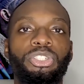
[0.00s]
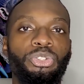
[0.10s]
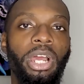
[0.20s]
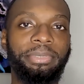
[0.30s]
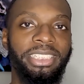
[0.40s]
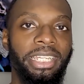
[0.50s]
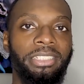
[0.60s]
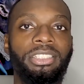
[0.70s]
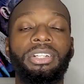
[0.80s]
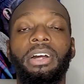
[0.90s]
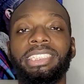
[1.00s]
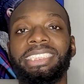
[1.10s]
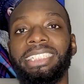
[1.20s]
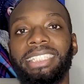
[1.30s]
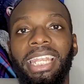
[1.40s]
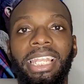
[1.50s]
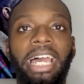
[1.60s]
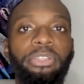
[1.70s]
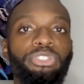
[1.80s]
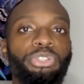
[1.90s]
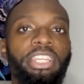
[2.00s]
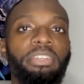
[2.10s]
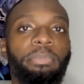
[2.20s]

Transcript: Drop sets are sets that allow you to train